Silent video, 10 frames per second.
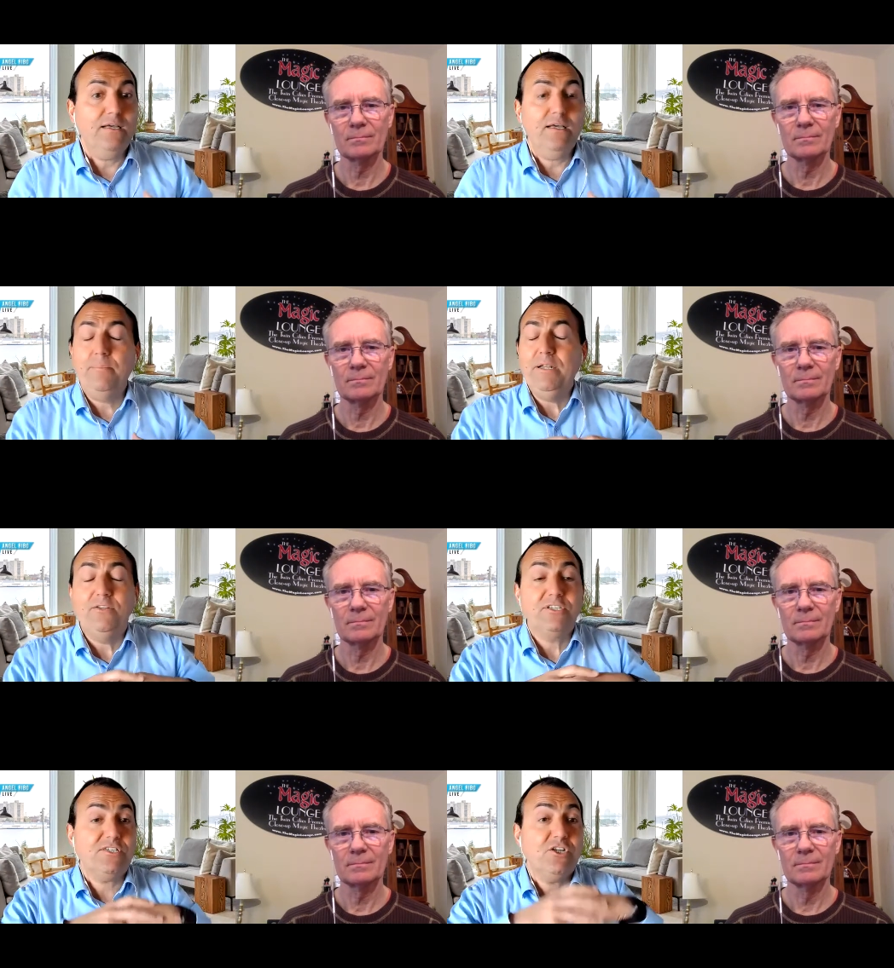Speaker 1: I mean,
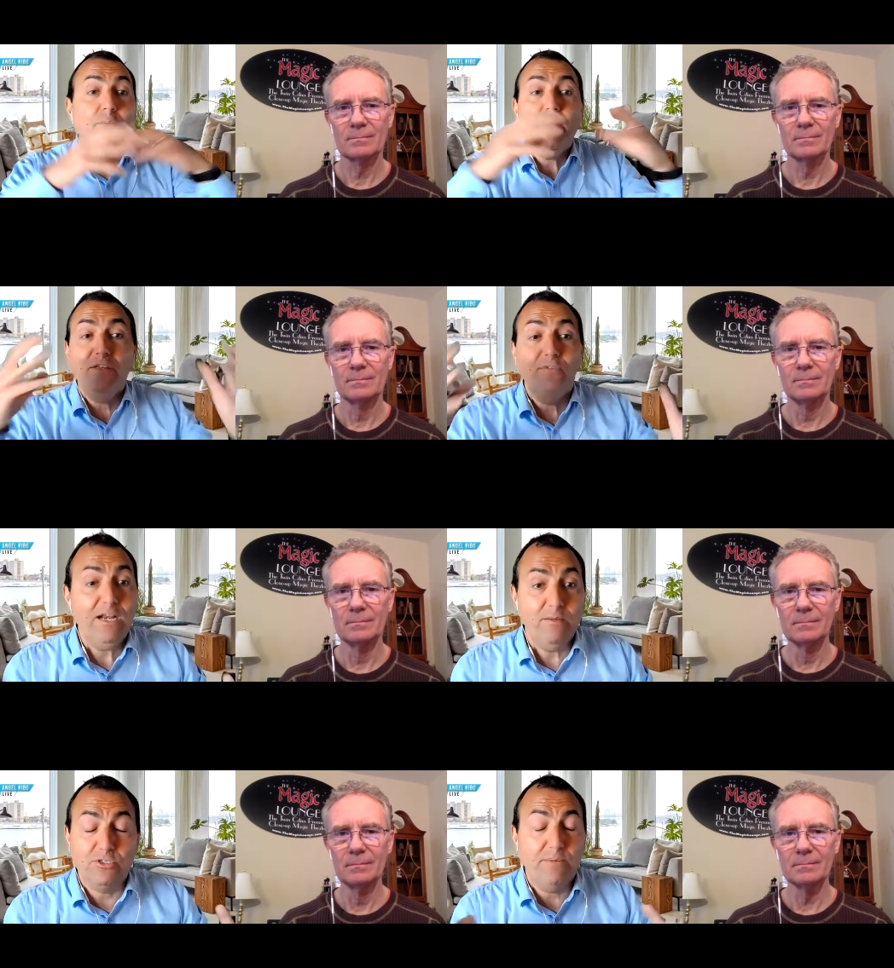there's so many
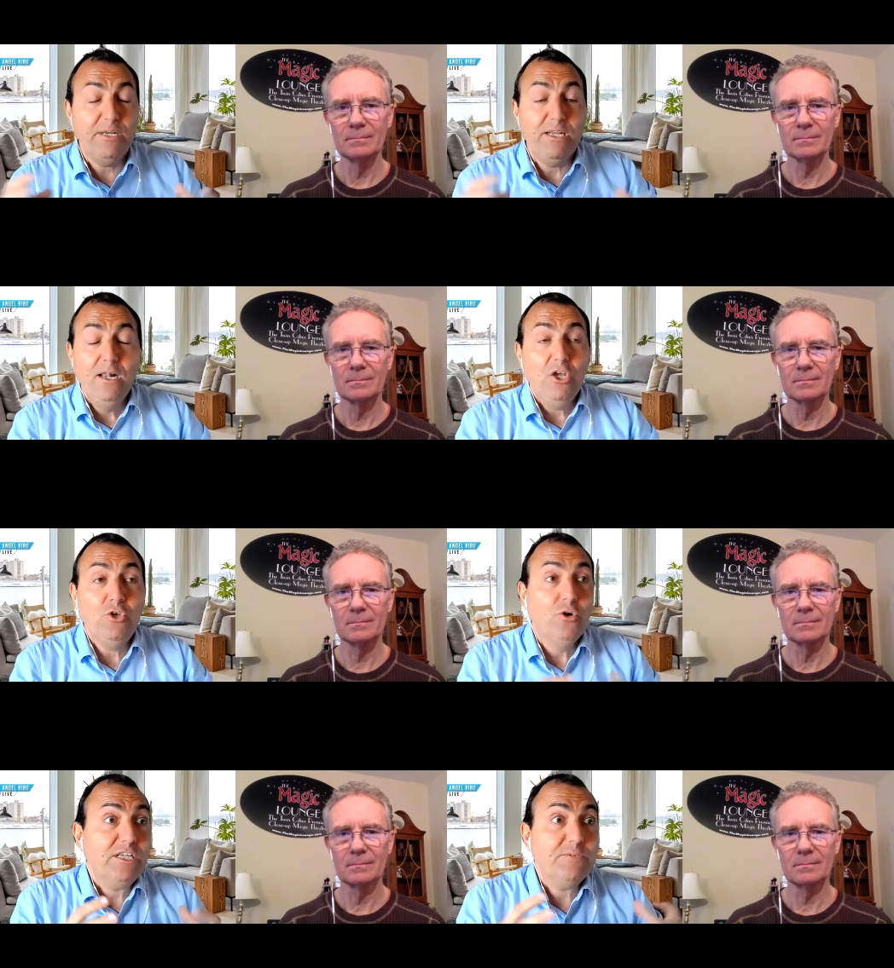variables. I mean,
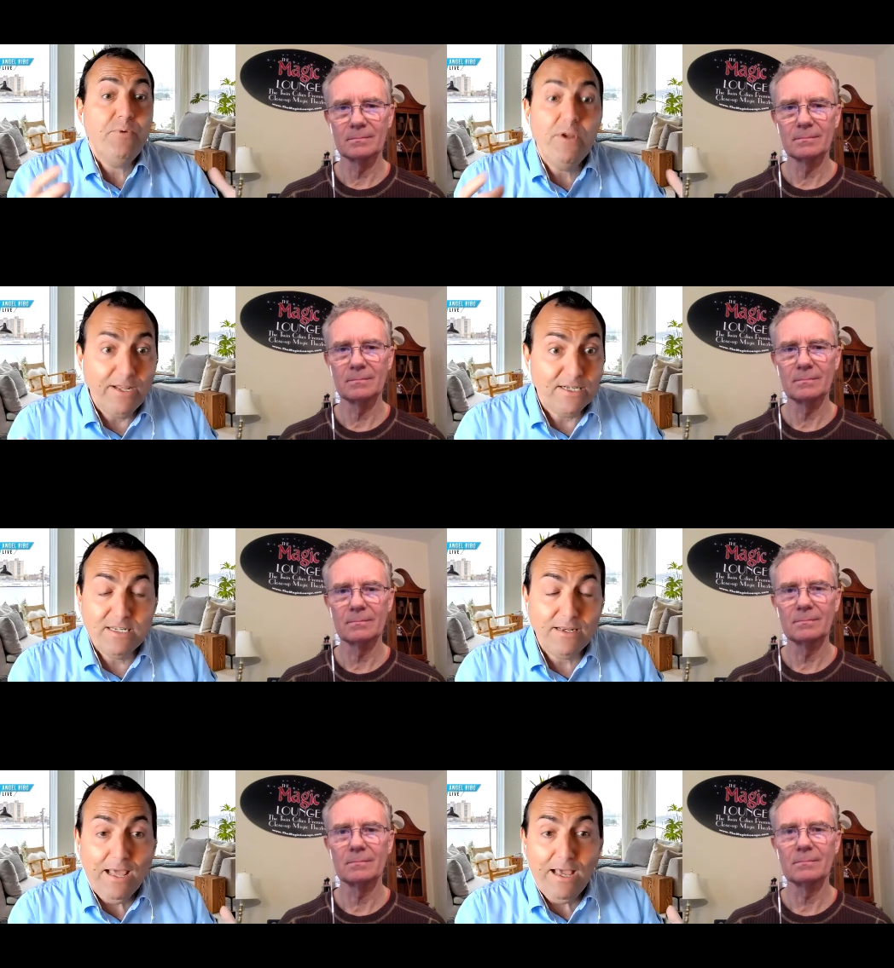your experience
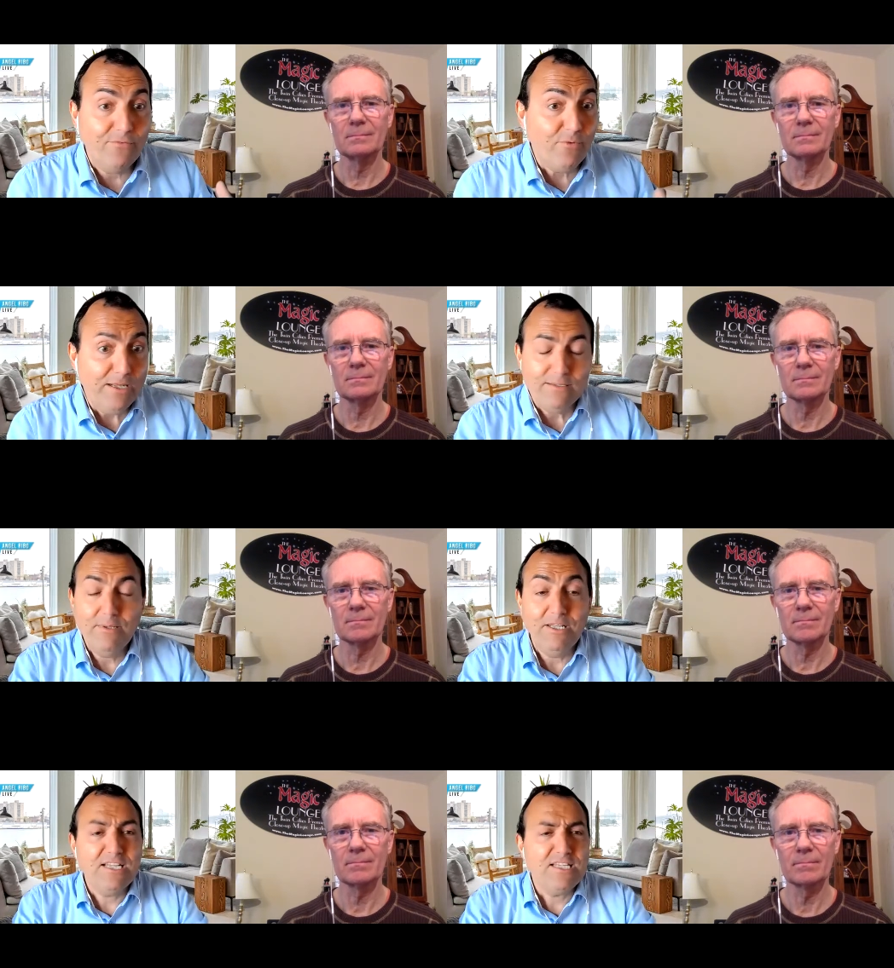in life, right?
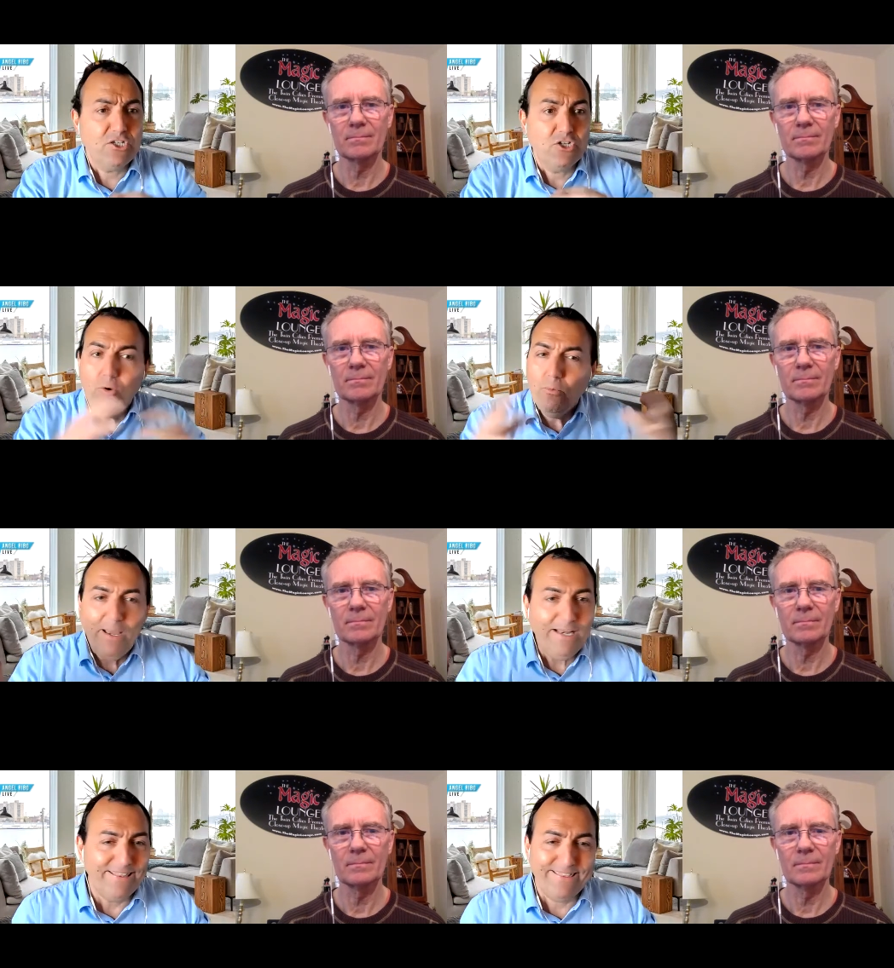But there's so
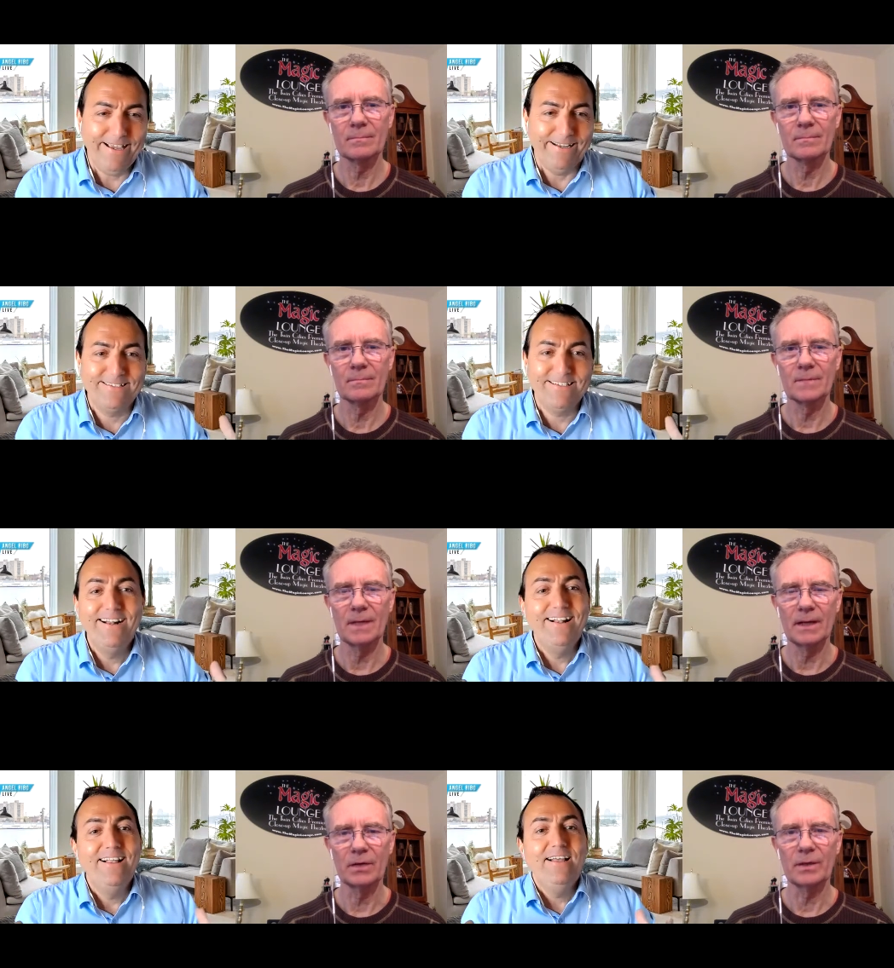many things.
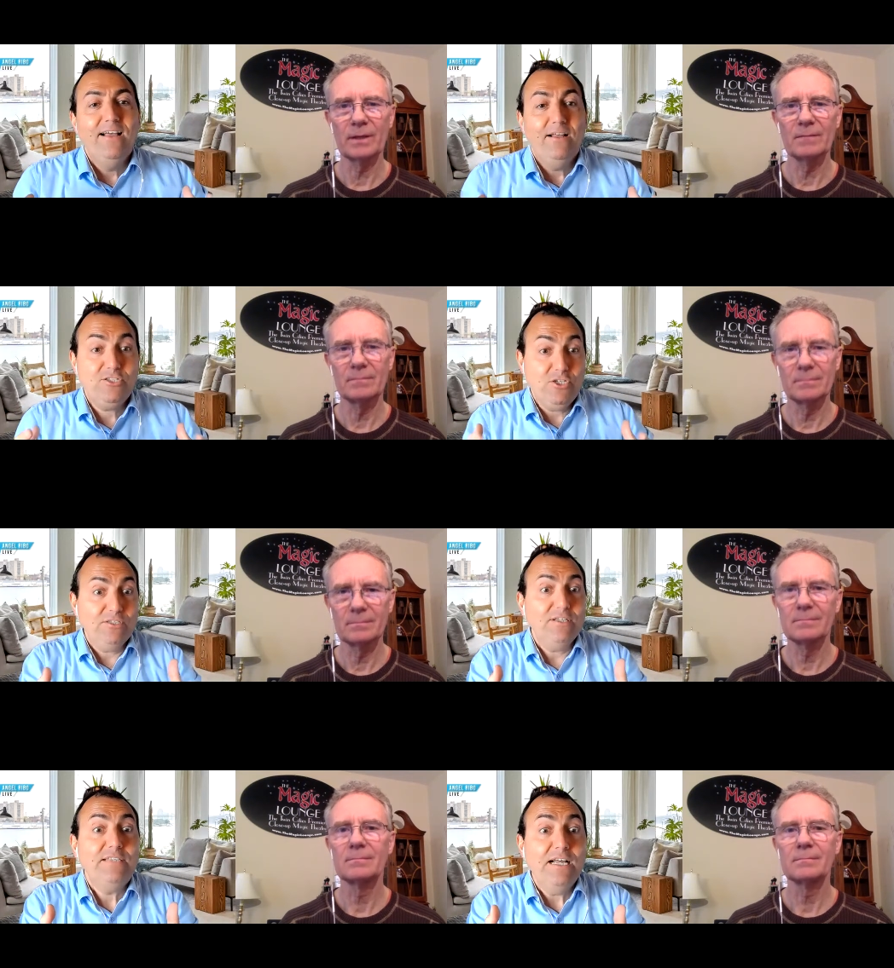I agree. So
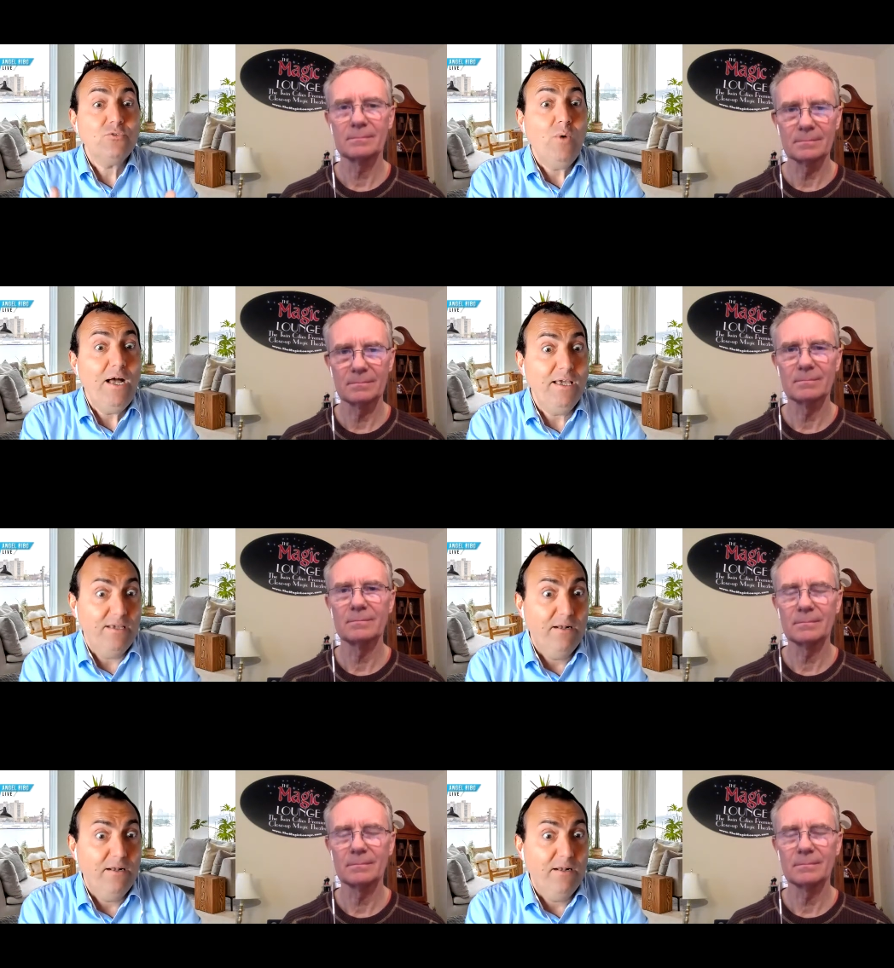that's why